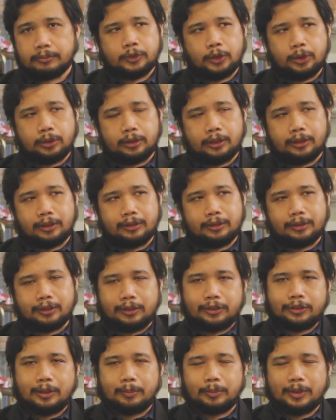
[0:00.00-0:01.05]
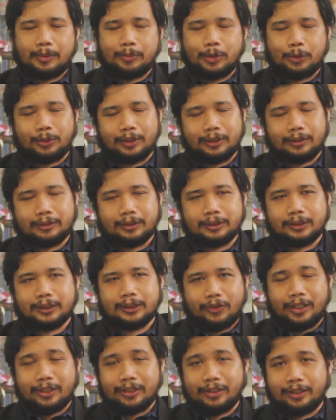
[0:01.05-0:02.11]
or sometimes when
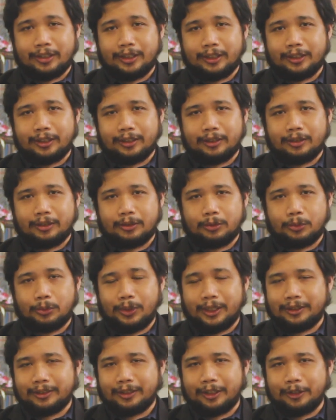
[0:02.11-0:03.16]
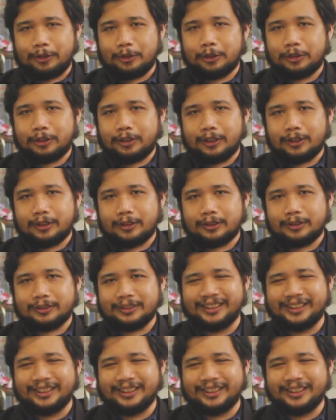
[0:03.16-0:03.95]
things are getting quite chaotic,